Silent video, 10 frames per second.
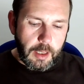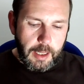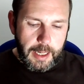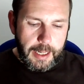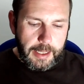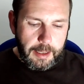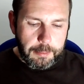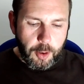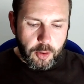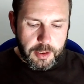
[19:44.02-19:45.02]
a
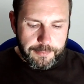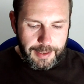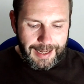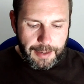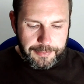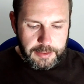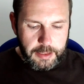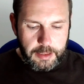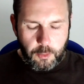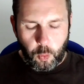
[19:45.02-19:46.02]
box of
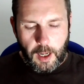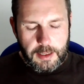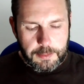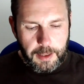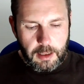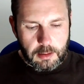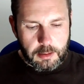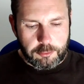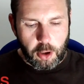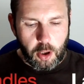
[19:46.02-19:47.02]
lavender wax melts
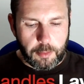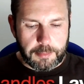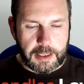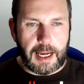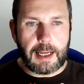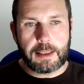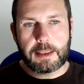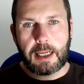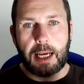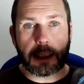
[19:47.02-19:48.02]
from Callan
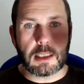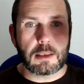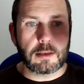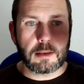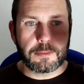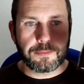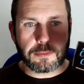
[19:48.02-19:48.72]
Candles,